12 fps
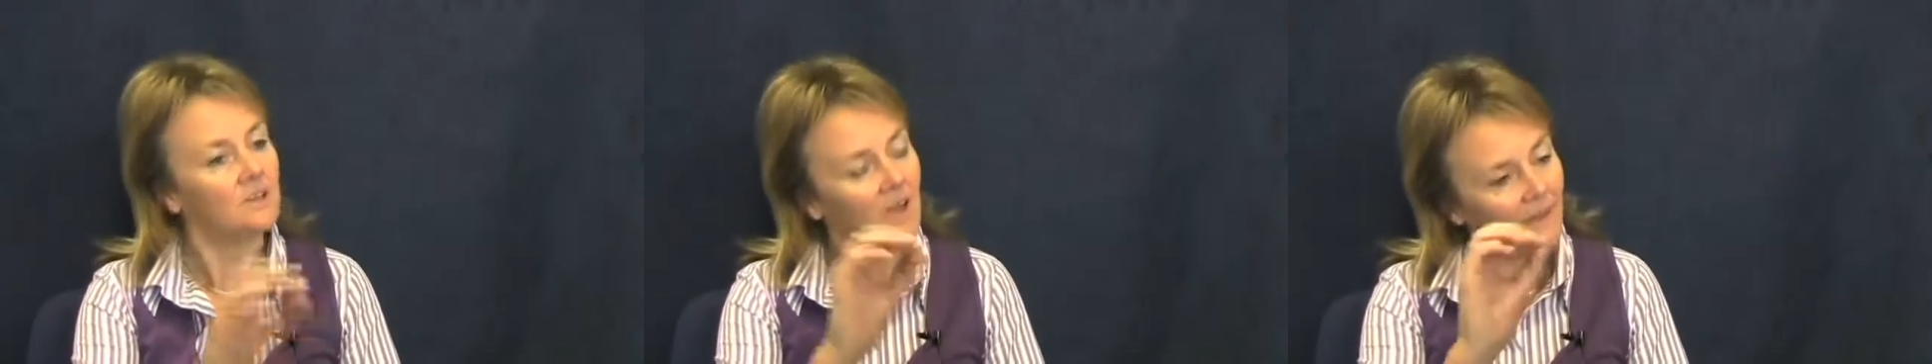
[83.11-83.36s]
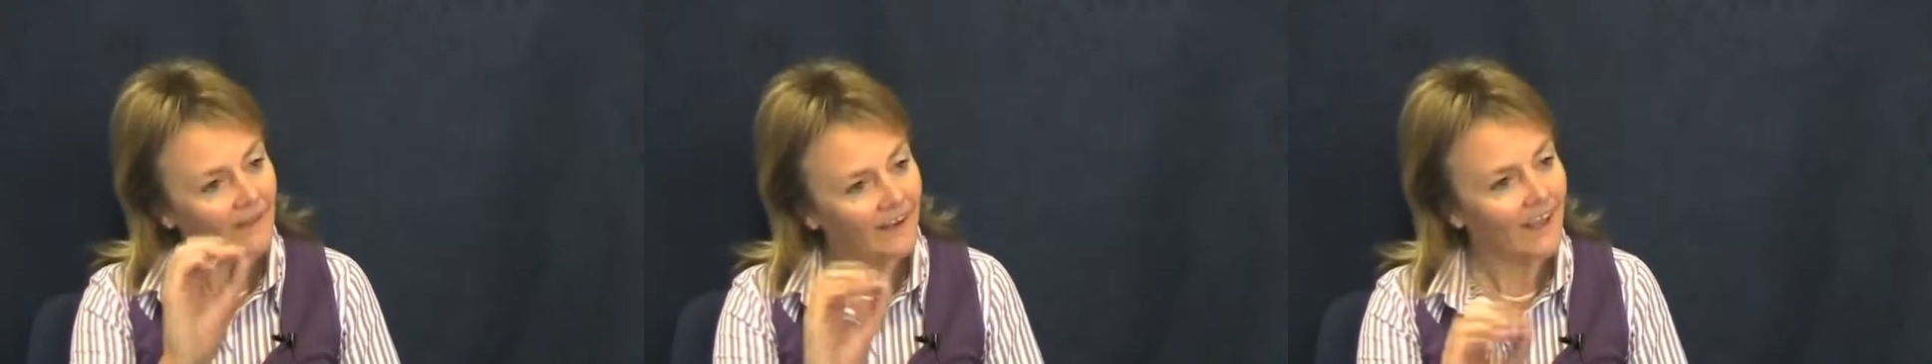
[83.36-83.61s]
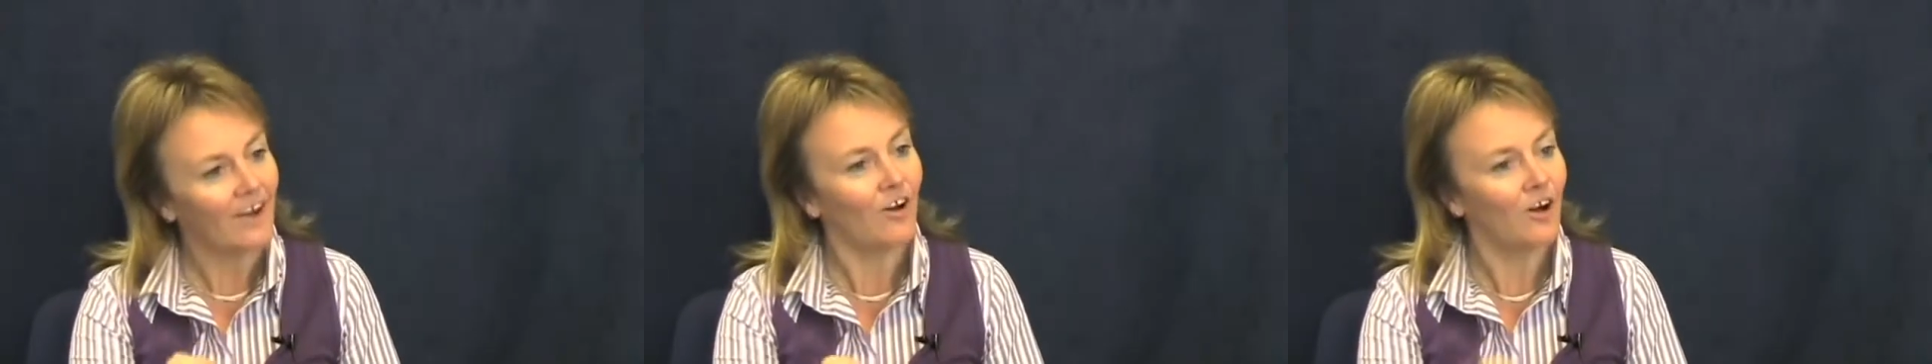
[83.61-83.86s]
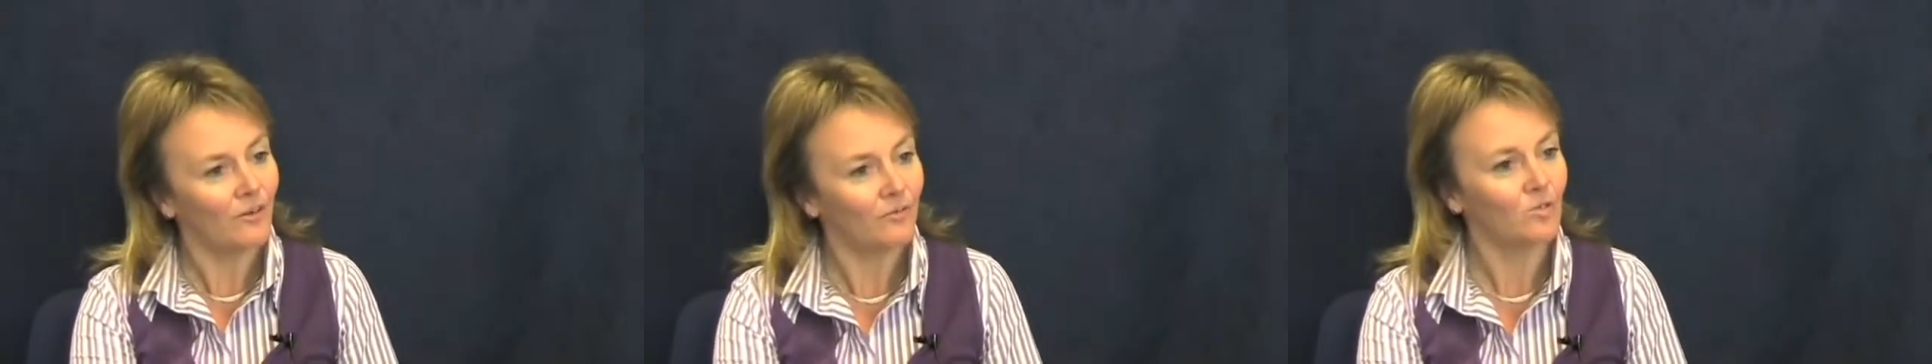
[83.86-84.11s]
and then again
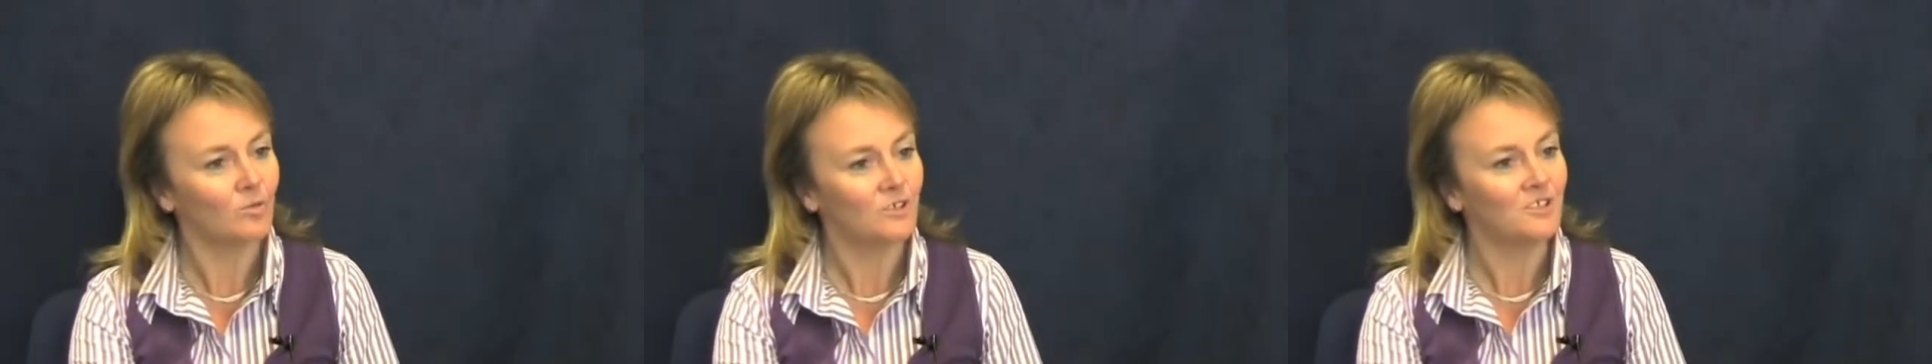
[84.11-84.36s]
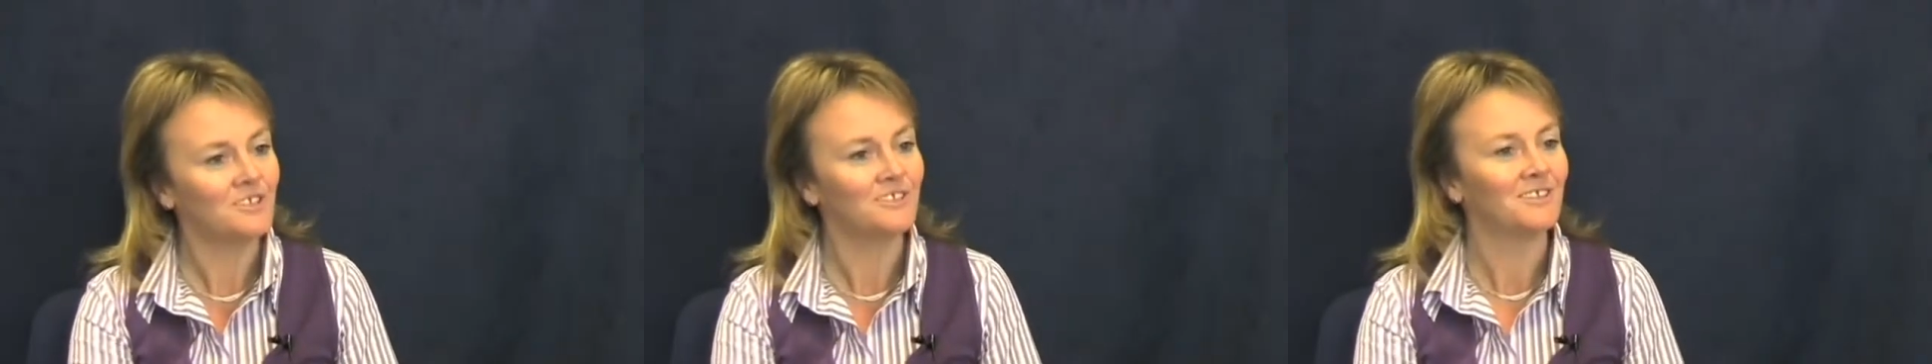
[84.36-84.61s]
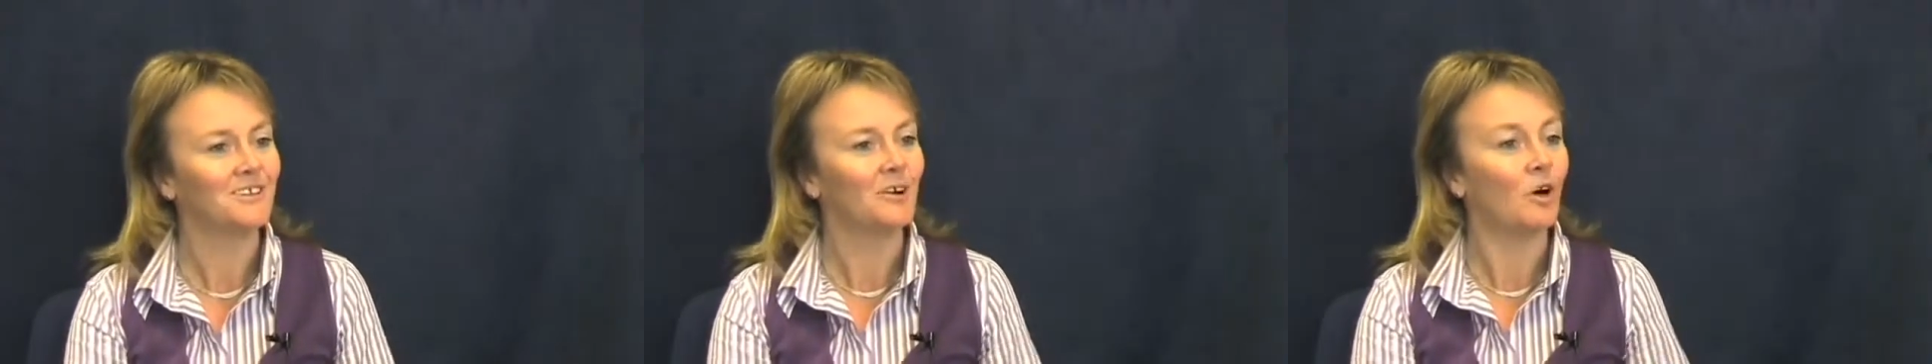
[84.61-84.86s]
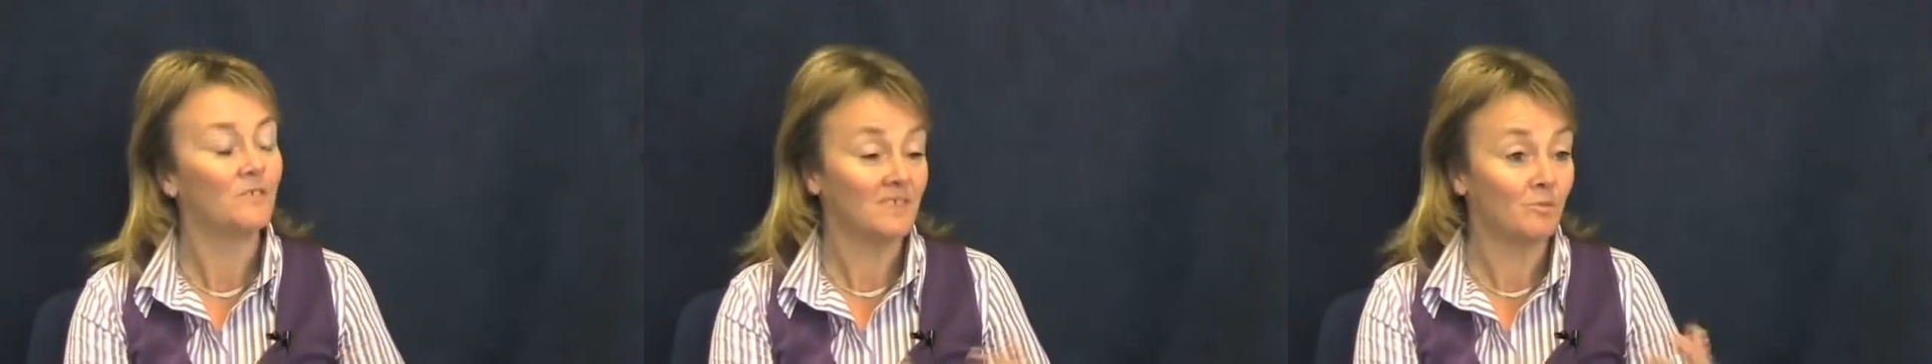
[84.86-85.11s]
afterwards,
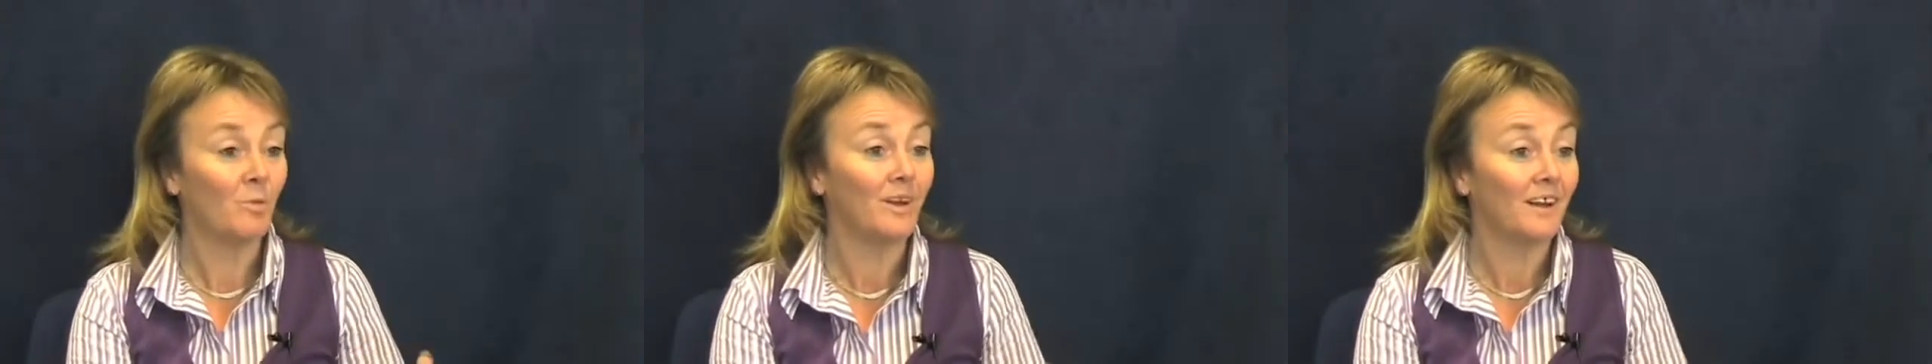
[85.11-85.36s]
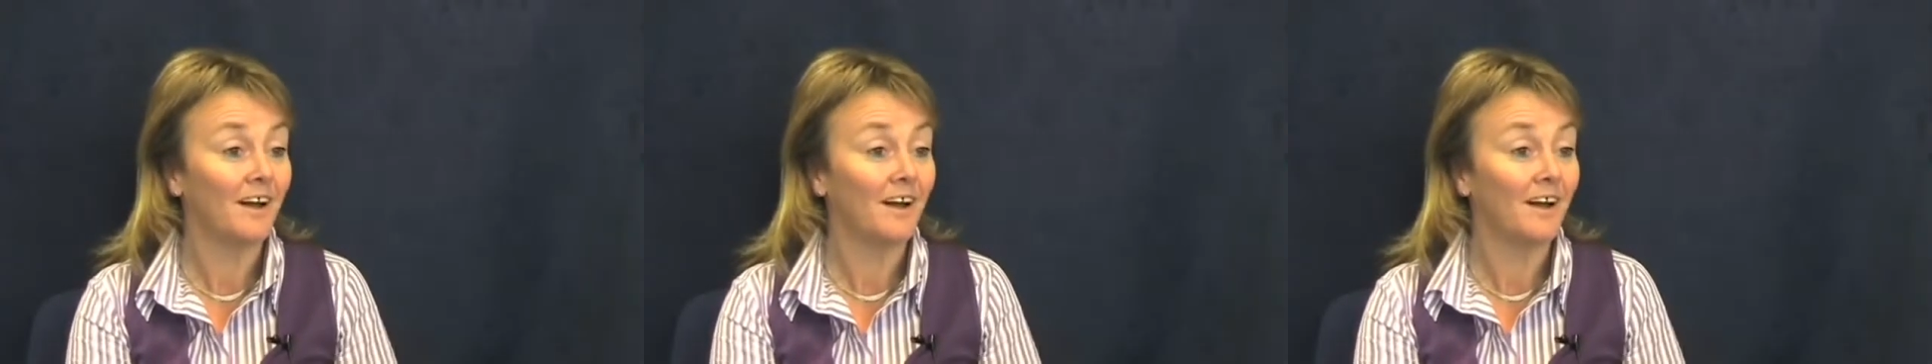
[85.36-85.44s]
obviously what we'd